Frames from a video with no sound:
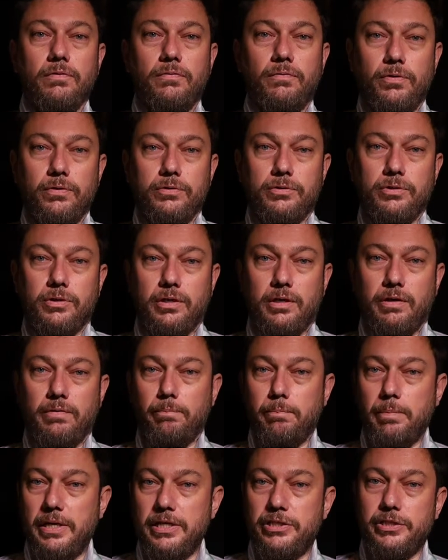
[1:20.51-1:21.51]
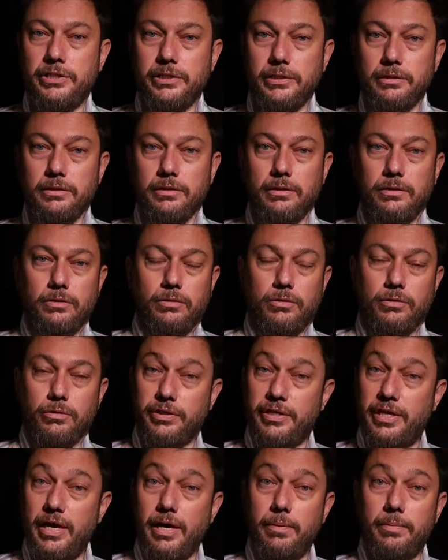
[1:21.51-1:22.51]
photograph machine or
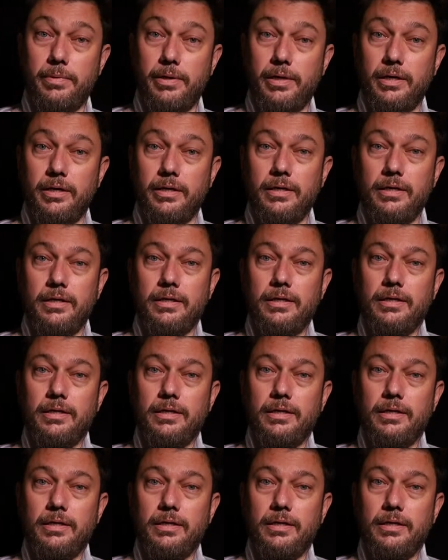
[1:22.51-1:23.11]
camera